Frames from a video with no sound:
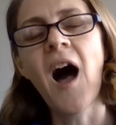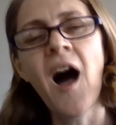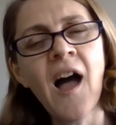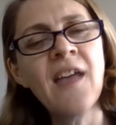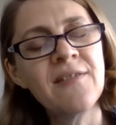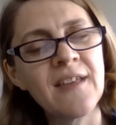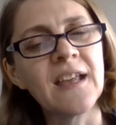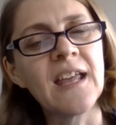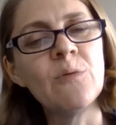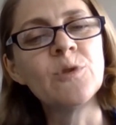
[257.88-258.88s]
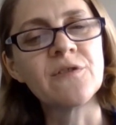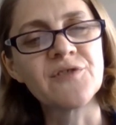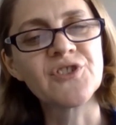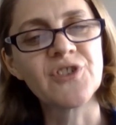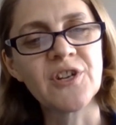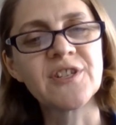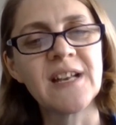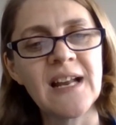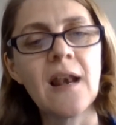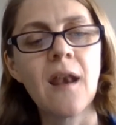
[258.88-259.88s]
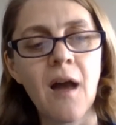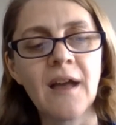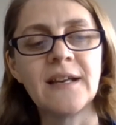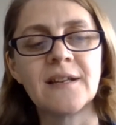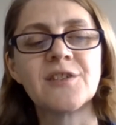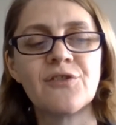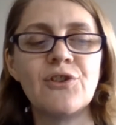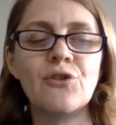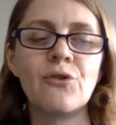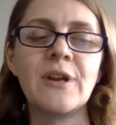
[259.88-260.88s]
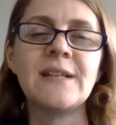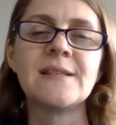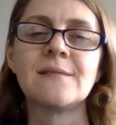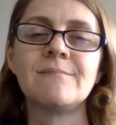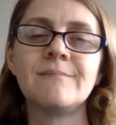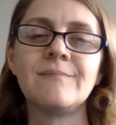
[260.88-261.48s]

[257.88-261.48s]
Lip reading: I think he would have certainly liked the noise.